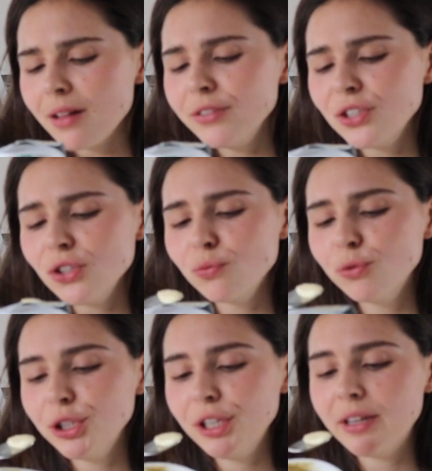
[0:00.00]
this is
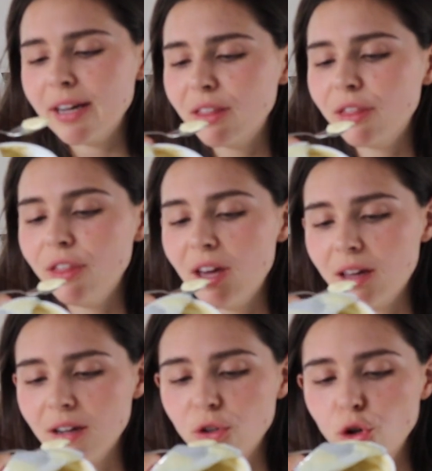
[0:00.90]
really like
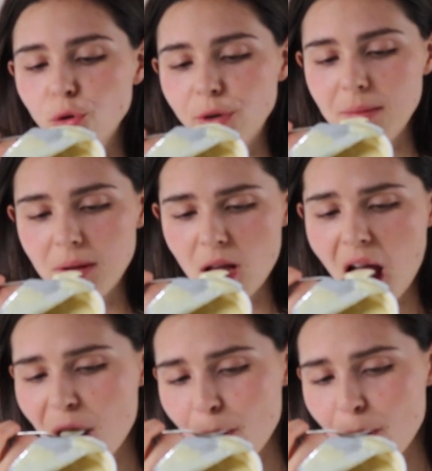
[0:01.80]
thick and creamy.